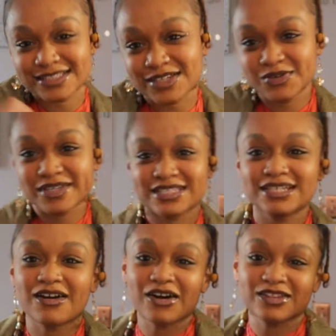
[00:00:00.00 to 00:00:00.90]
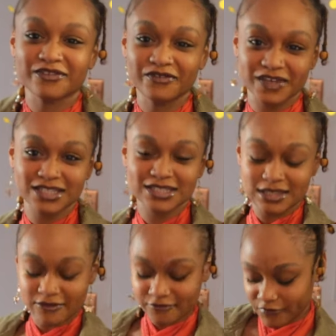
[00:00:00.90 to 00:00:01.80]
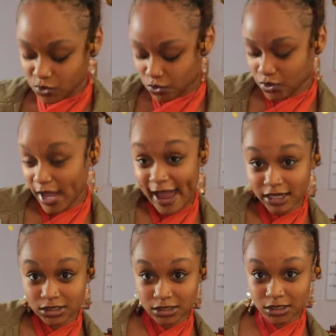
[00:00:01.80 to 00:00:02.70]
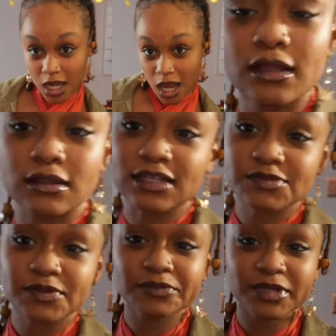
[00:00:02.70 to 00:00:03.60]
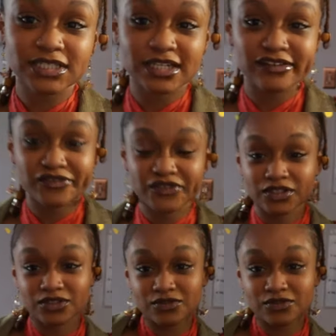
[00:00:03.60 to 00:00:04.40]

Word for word: so you can see all the fits in full action. That's pretty much it for